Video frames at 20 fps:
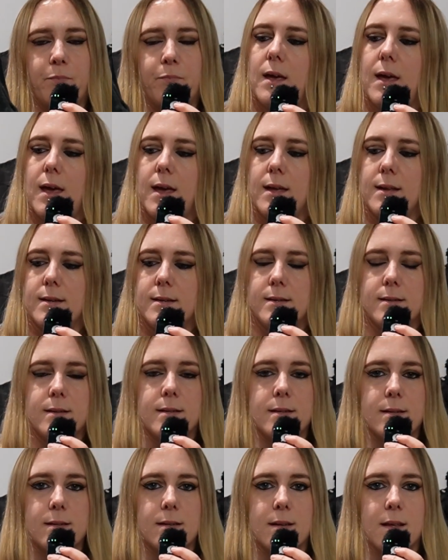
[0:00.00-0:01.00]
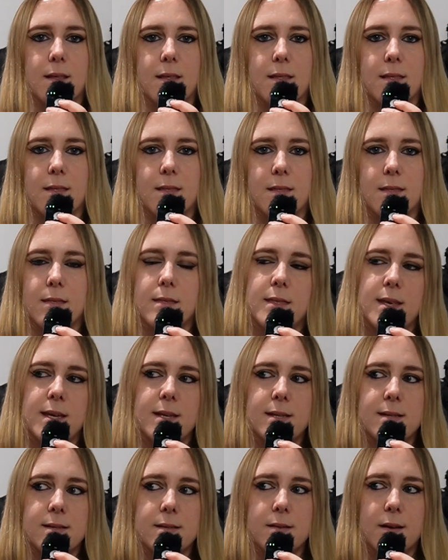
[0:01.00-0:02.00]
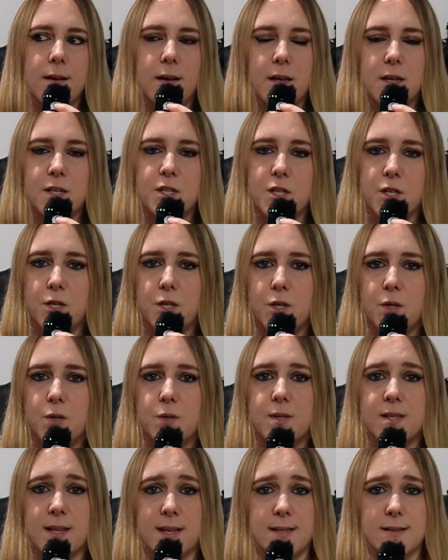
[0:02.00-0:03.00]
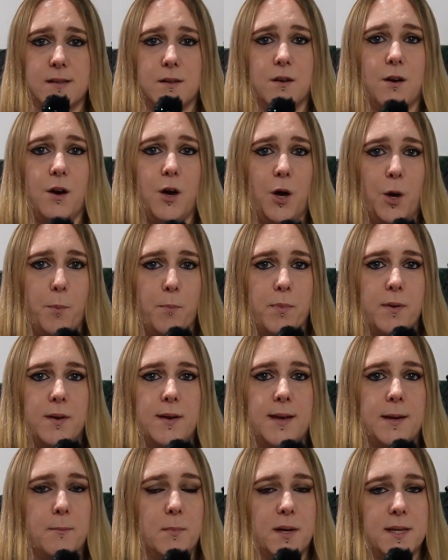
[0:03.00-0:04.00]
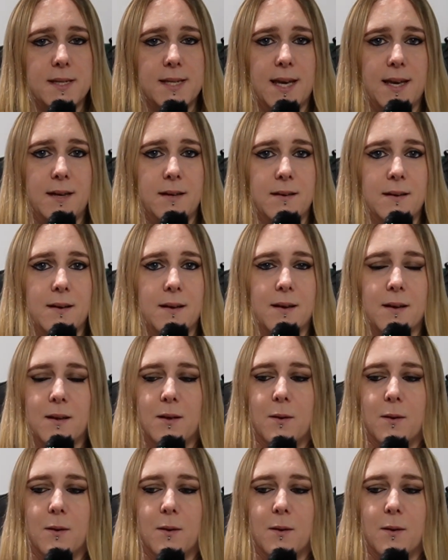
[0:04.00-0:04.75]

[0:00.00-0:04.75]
and this I like to use as a carpet in my tent,